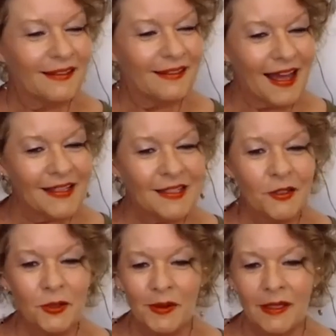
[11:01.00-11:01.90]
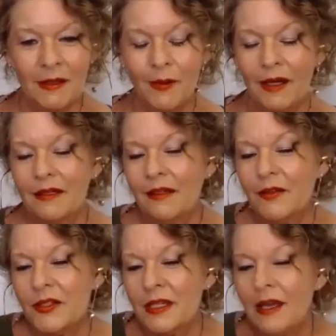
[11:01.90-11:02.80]
that's a tricky one. You
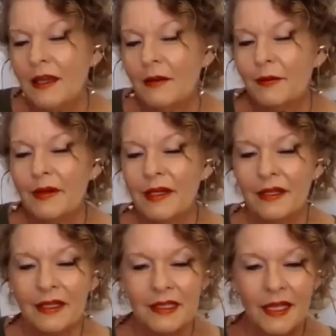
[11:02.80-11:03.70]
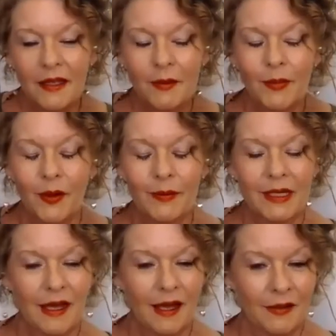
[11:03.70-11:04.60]
just really take a
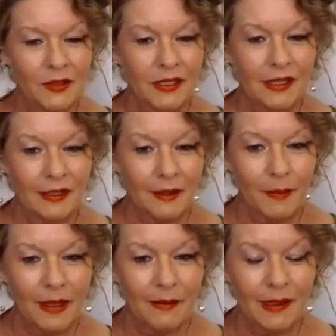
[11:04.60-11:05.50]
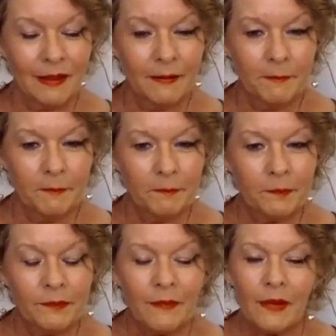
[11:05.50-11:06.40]
moment now to think about it
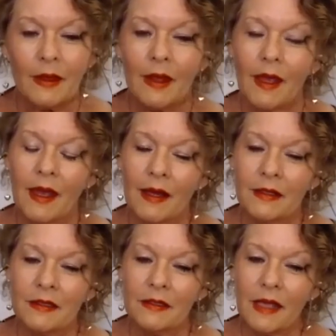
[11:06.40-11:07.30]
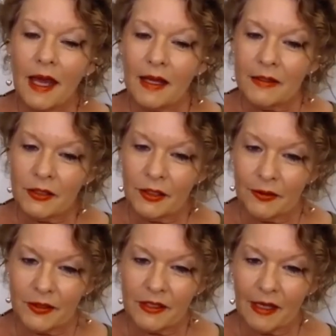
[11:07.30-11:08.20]
and ask
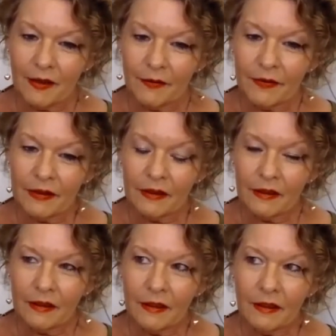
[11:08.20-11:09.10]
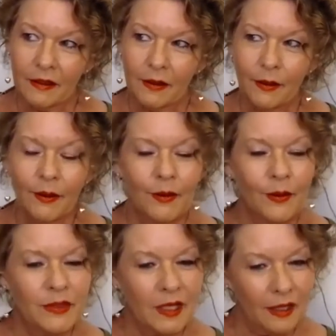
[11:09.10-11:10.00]
yourself,
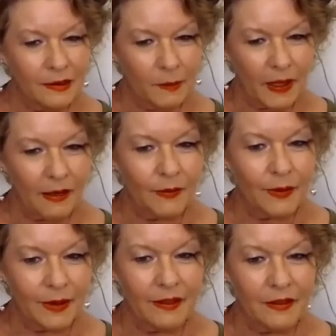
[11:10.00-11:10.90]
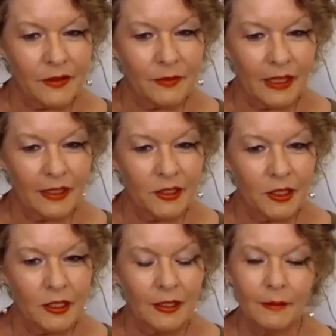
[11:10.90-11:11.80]
who's got the power in this
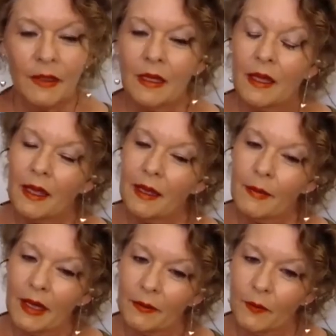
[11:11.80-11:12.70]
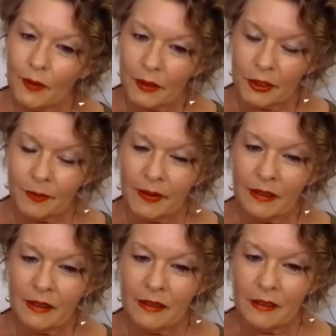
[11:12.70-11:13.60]
relationship? Am I
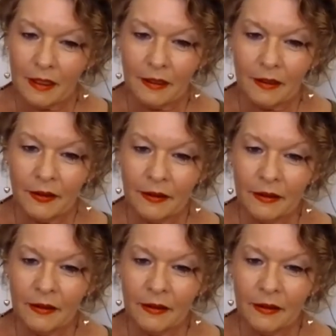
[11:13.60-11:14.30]
worshiping the dollar,